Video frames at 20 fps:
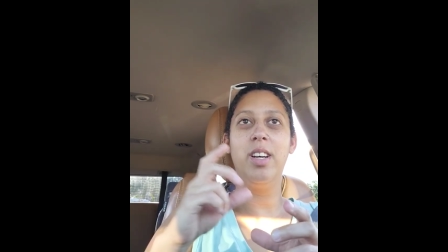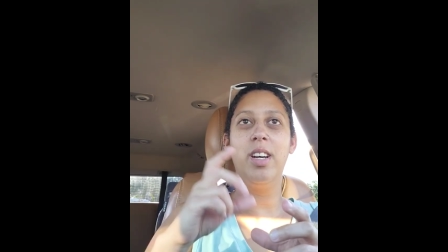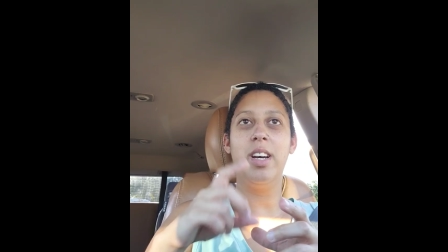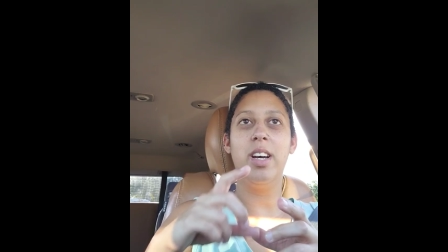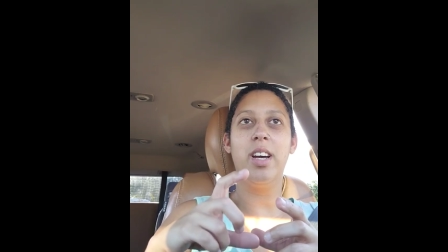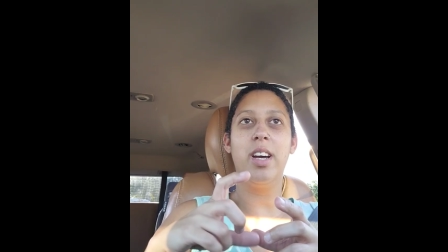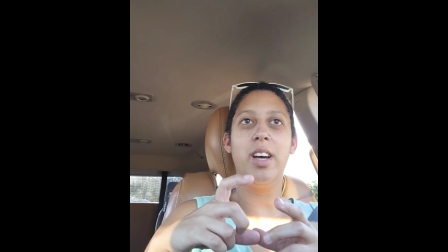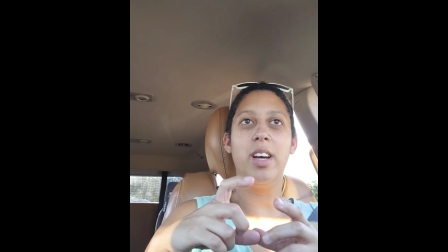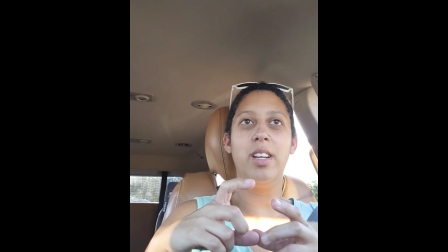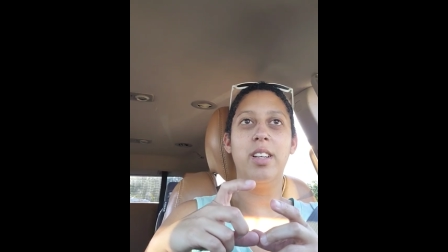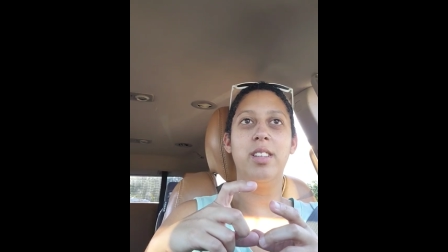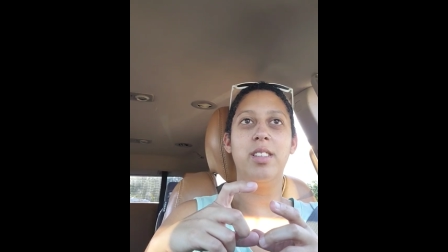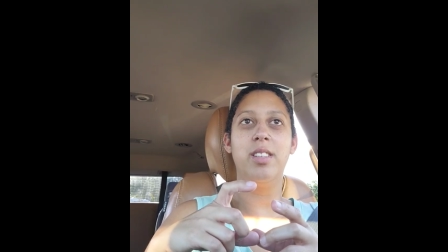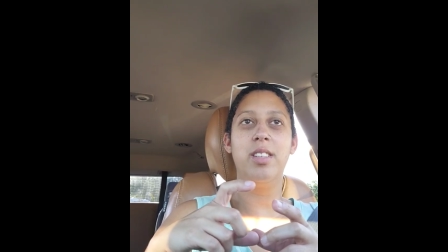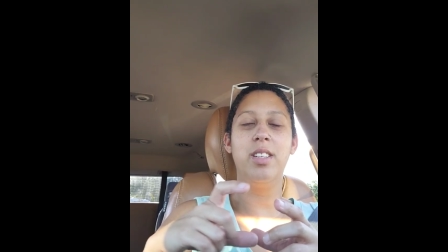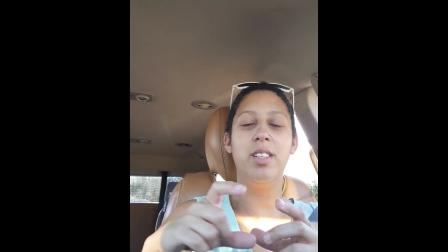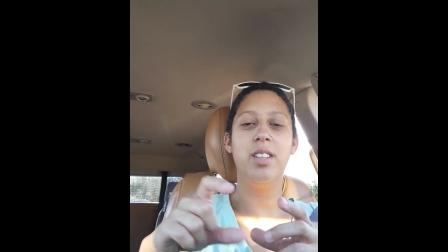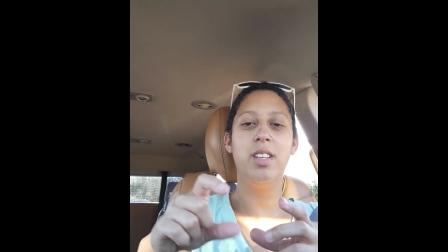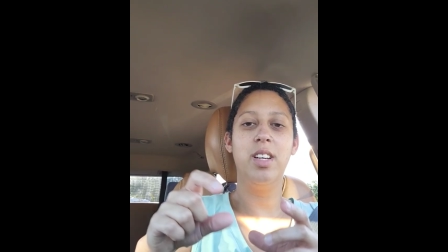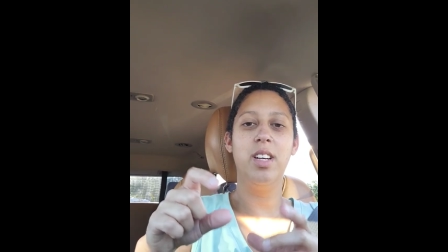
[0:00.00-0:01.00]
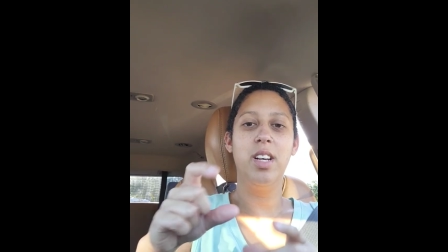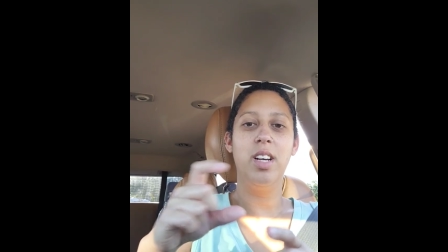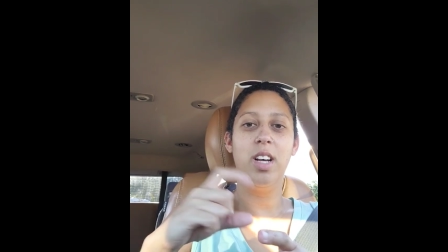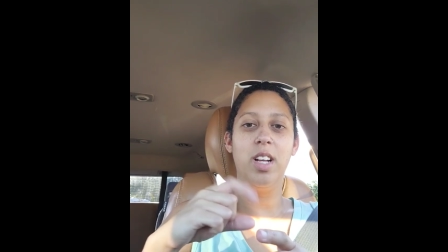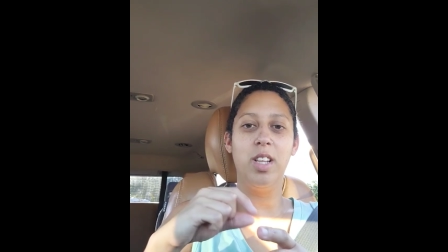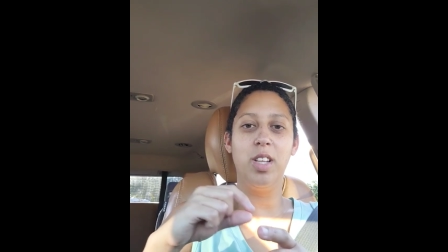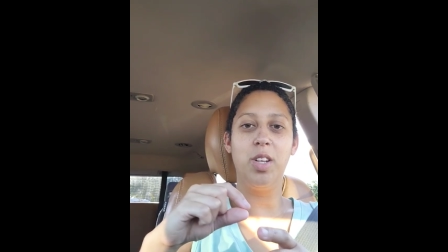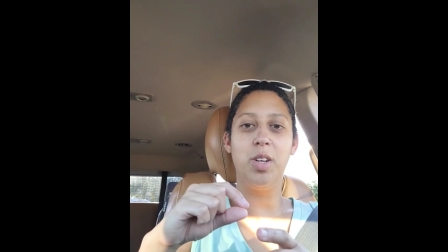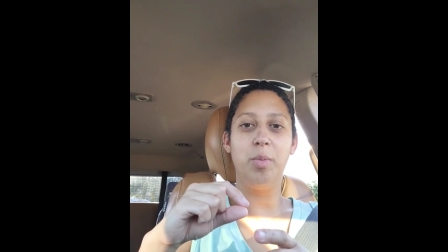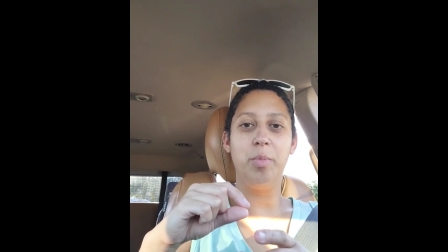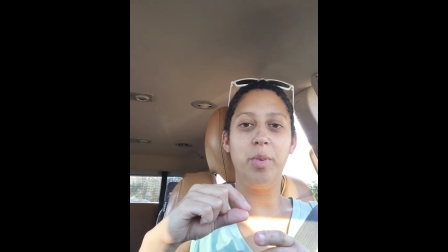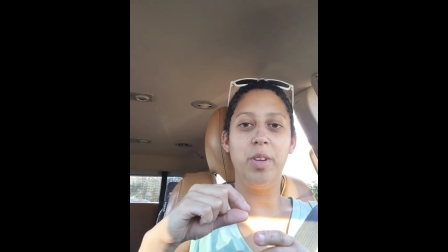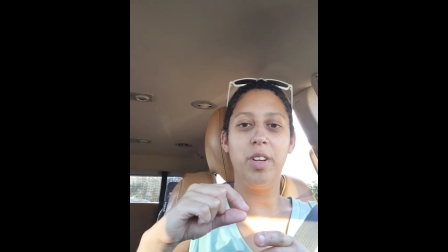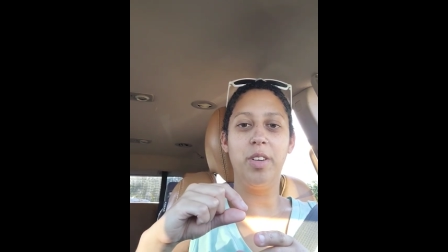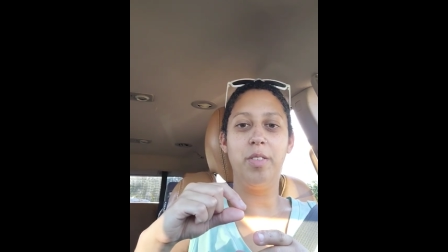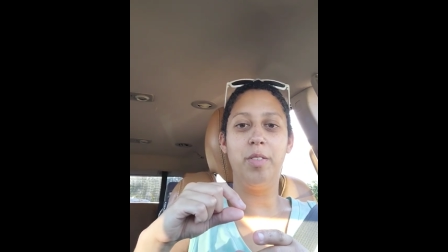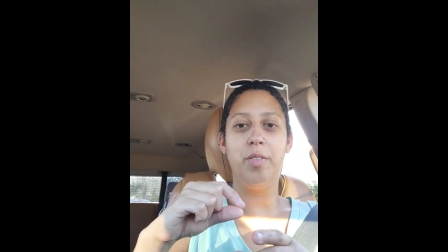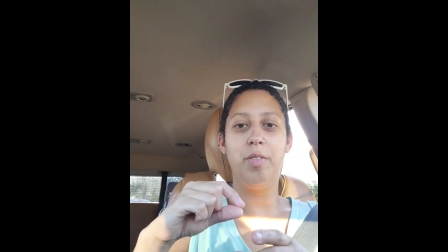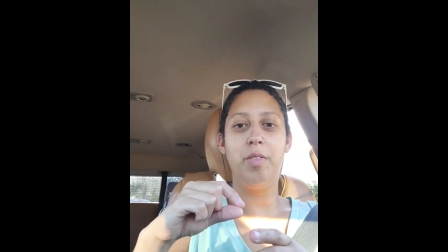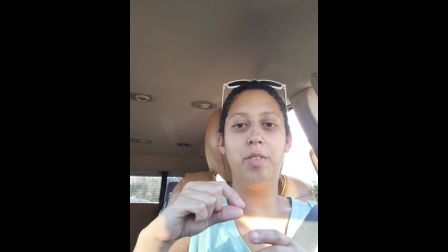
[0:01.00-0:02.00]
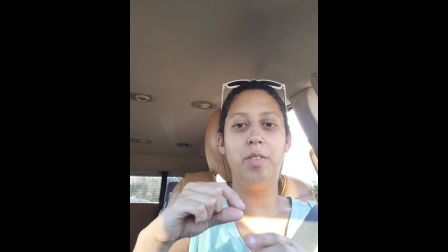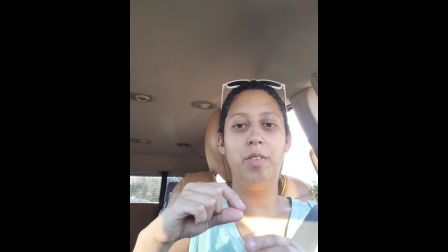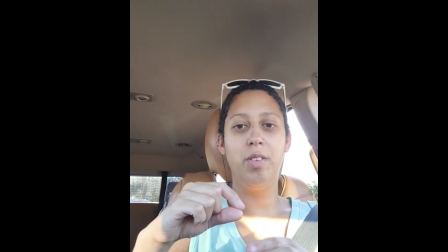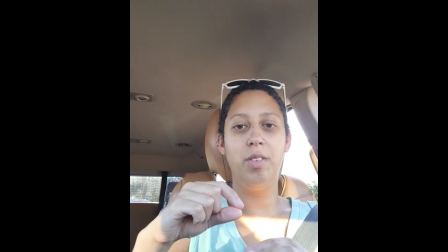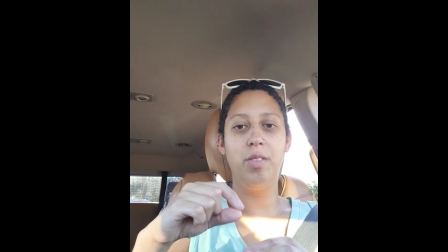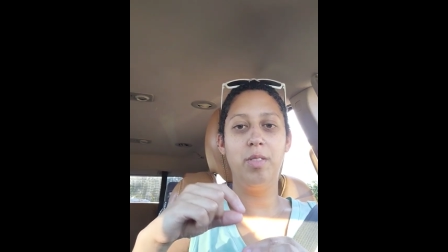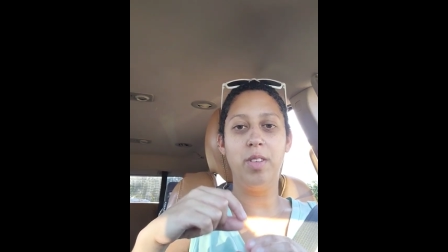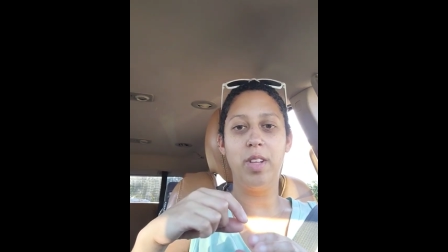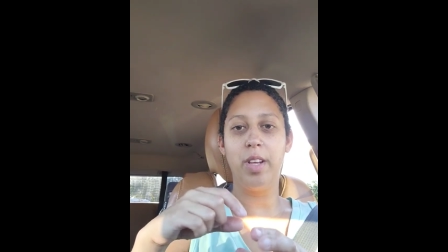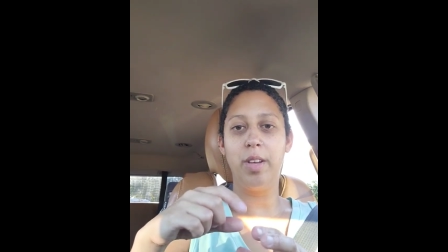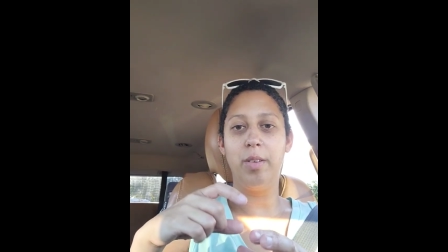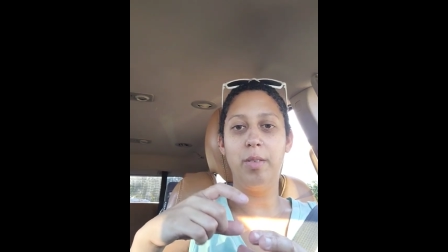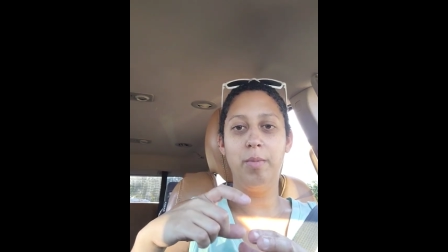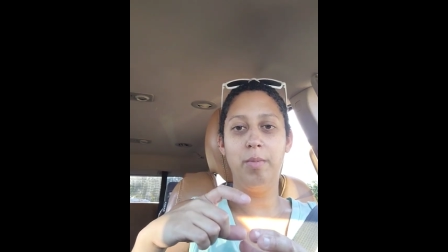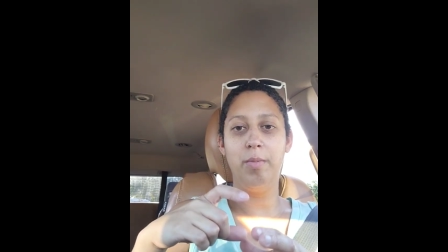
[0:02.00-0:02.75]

and a little bit of like